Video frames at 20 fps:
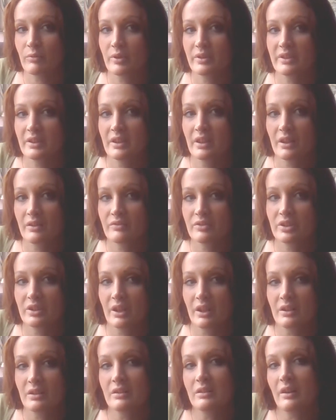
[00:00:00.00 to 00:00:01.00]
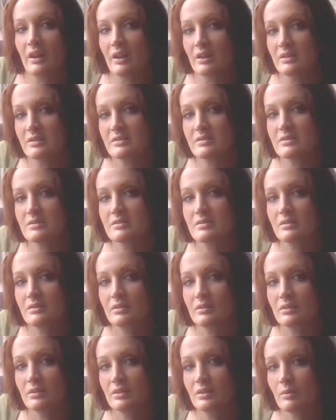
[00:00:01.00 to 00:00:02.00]
what the FDA does,
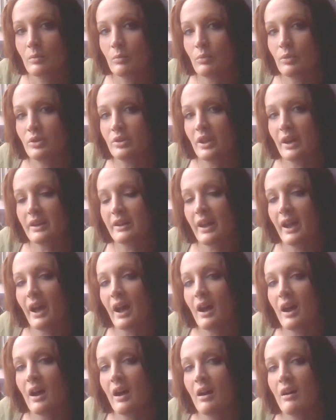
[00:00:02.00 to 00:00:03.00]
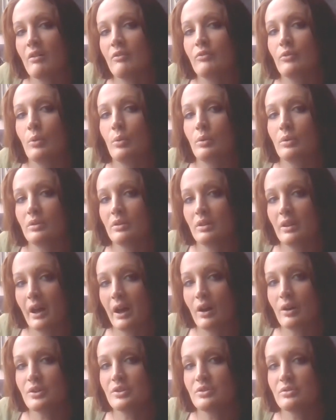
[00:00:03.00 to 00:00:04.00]
will not have or
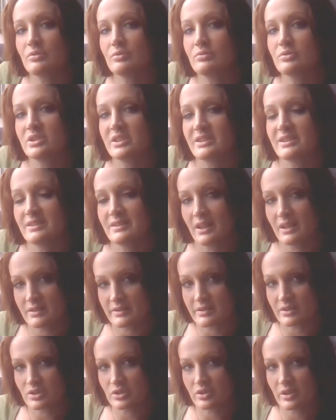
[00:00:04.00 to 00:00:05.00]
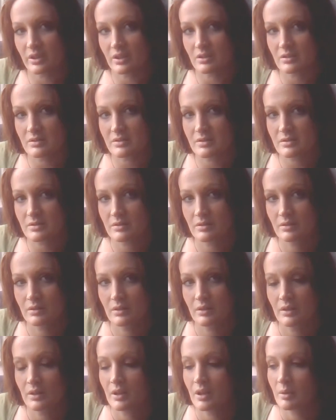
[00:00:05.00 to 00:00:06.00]
allow you to take such things.
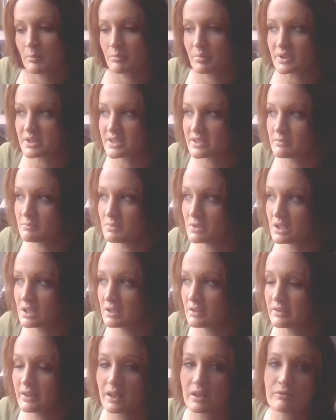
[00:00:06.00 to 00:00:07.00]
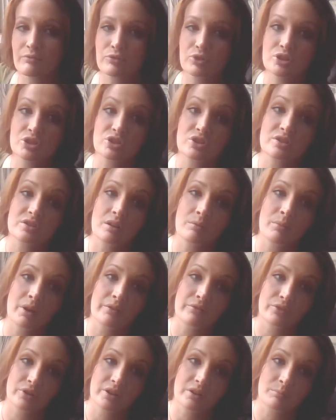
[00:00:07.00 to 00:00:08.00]
That infringes on
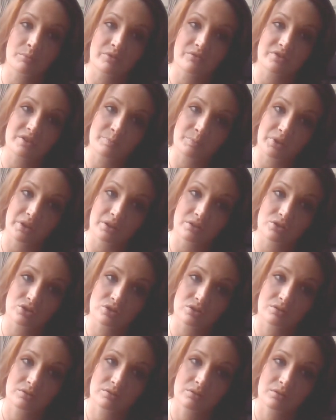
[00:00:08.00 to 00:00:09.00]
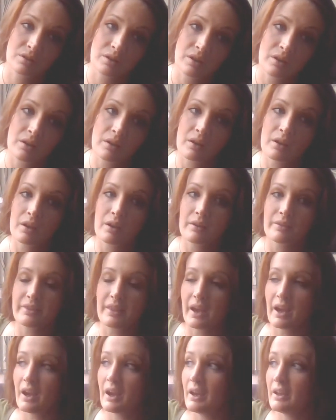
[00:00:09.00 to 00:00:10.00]
my freedom of speech.
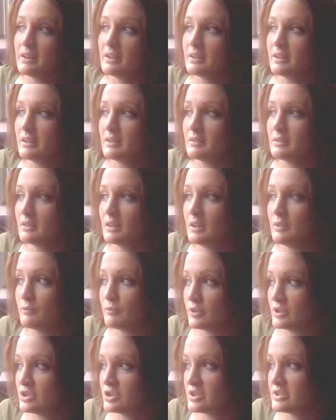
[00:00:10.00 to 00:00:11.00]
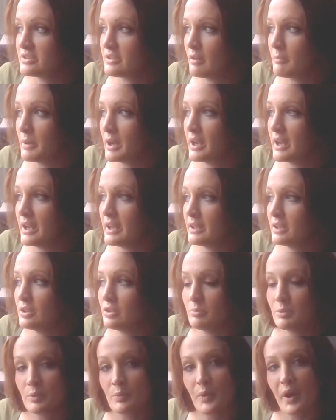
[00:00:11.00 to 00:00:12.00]
That infringes on my
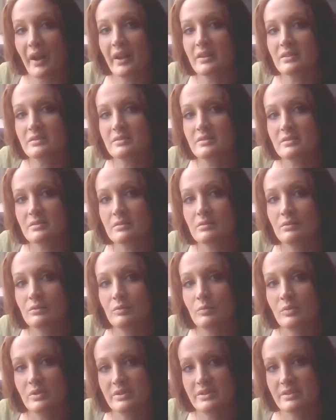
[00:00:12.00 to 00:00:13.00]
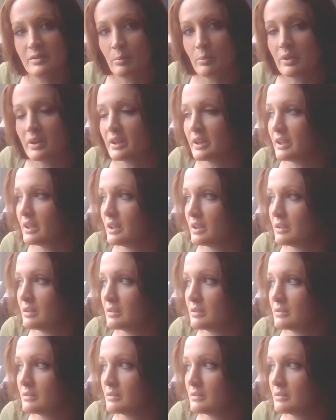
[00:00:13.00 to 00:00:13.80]
human rights. When somebody